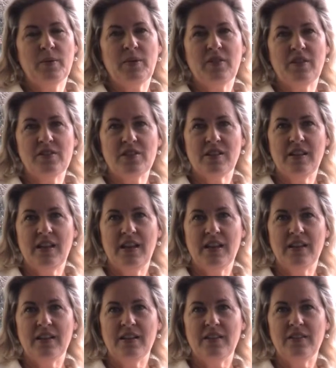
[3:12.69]
my position
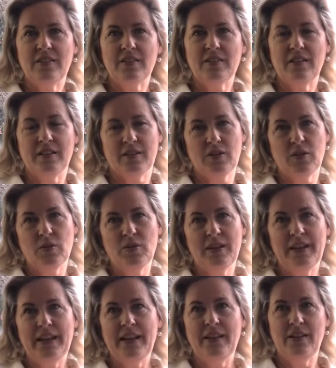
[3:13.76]
here is clinical
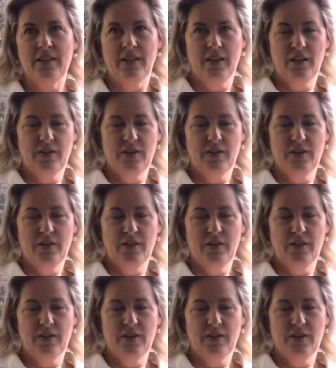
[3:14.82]
lead